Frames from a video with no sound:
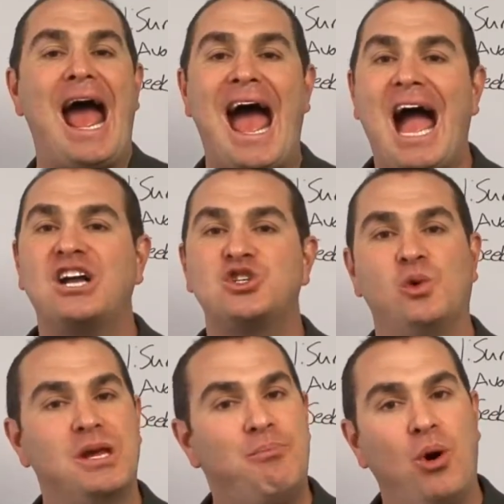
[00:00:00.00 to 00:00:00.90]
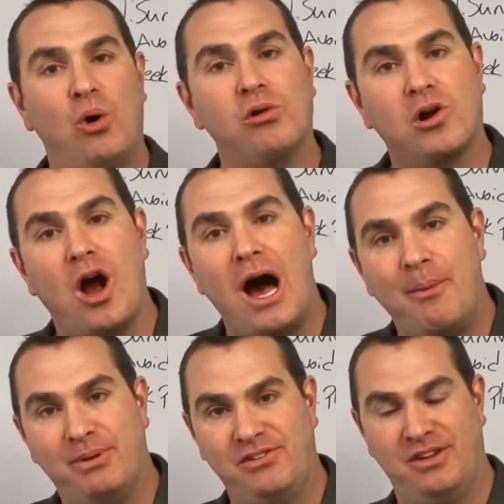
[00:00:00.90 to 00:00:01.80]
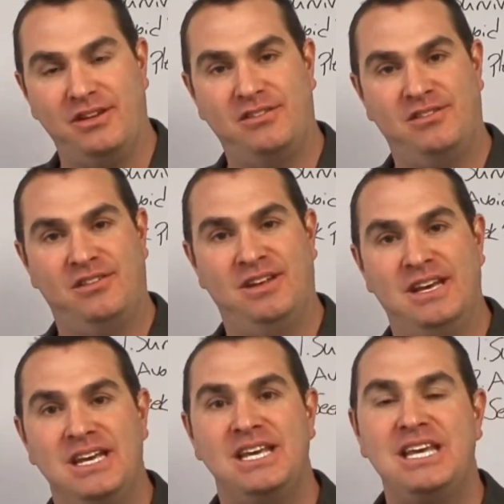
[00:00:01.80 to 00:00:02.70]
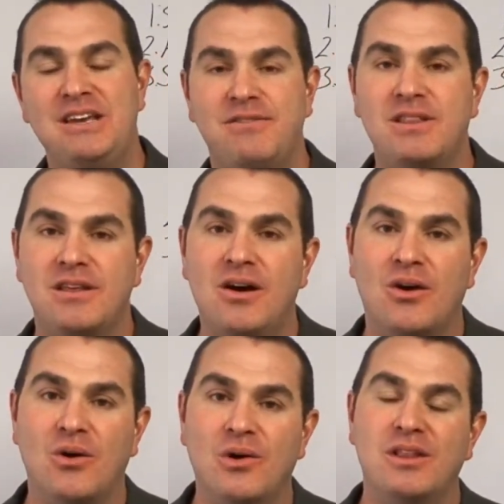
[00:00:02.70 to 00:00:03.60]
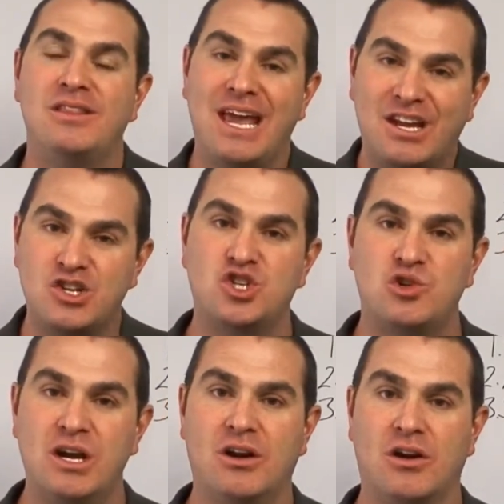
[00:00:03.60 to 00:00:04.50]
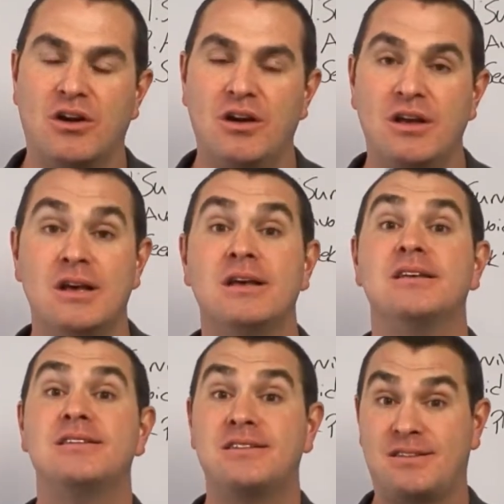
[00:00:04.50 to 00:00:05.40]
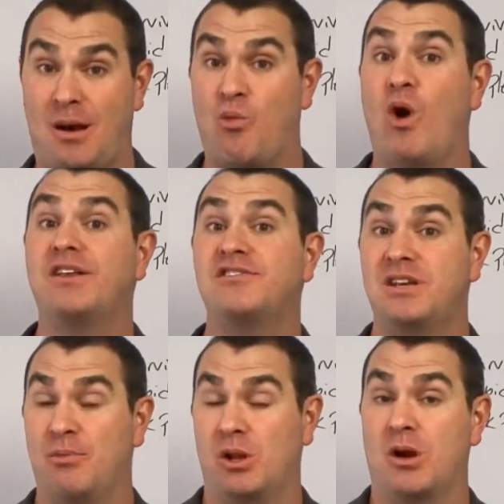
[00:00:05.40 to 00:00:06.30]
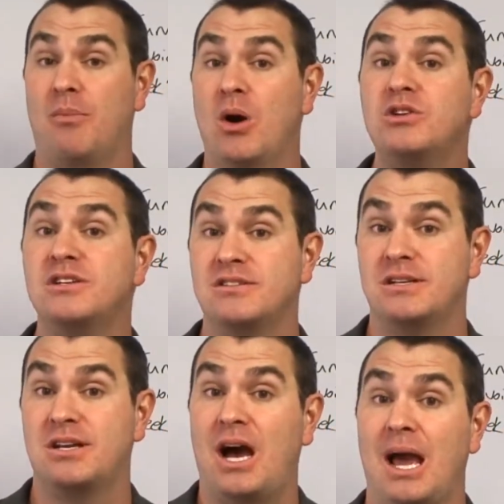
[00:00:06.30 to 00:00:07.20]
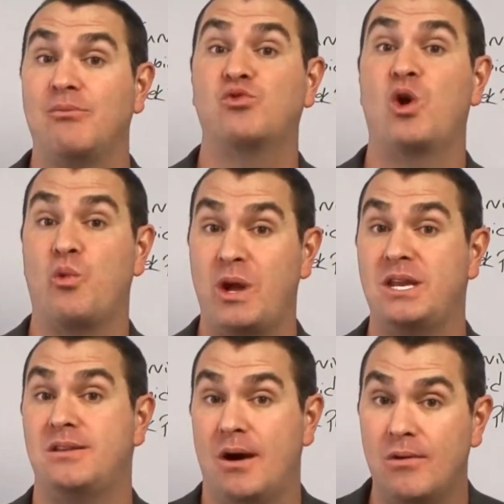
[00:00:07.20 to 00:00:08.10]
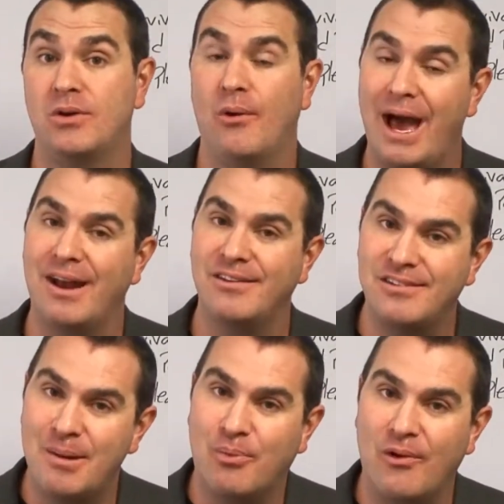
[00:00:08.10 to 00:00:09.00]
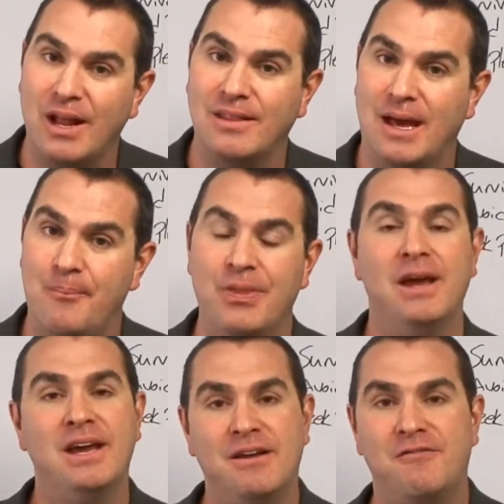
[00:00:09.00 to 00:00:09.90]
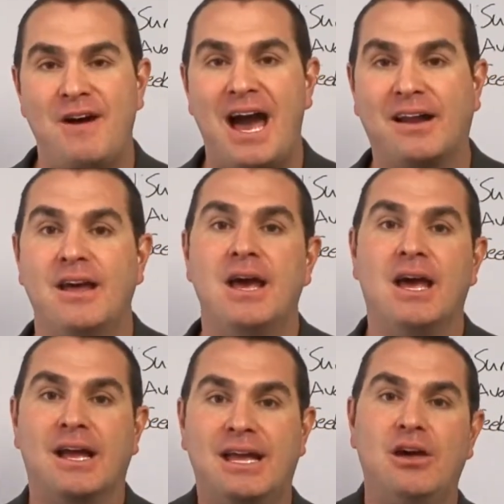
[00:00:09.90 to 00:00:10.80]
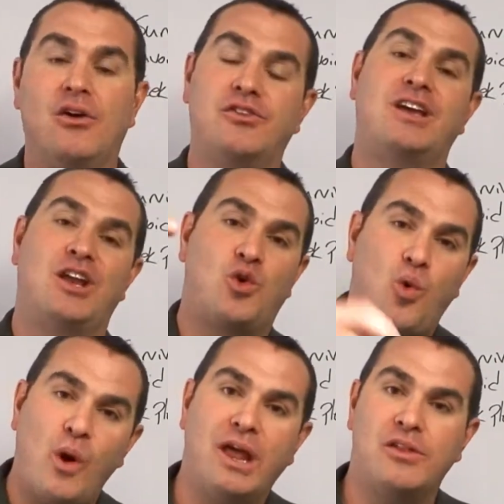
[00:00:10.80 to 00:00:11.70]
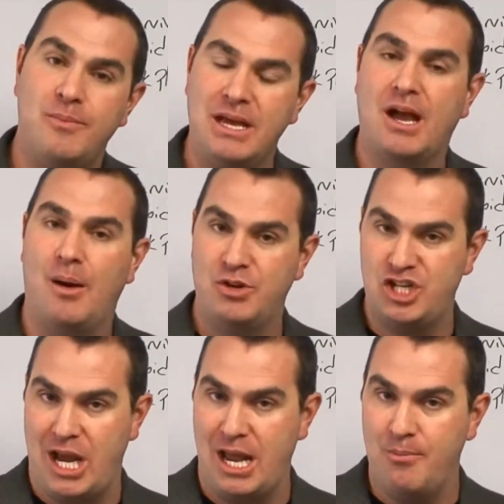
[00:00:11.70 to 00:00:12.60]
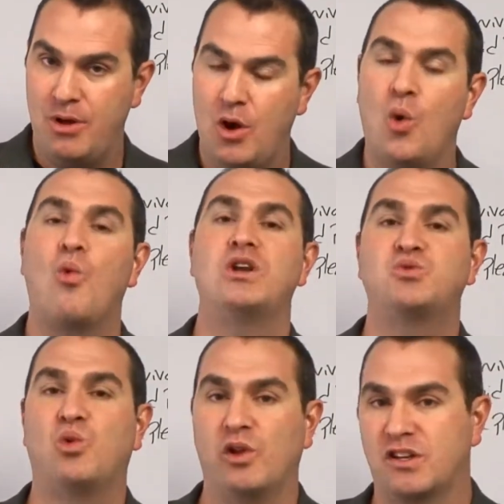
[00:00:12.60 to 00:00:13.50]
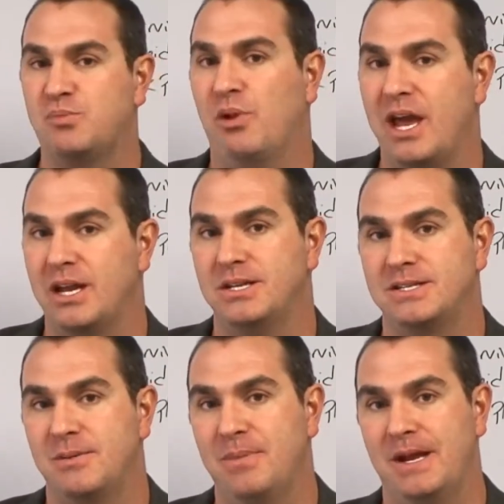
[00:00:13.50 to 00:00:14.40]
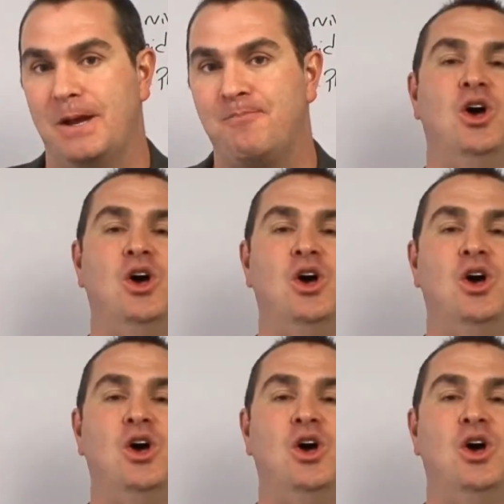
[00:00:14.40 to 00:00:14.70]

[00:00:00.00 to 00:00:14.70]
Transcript: Actually polar opposites. Even though they can trigger somewhat similar emotions at times when we don't know how to separate them. In fact, guilt can quickly become shame, which we'll explain in just a minute.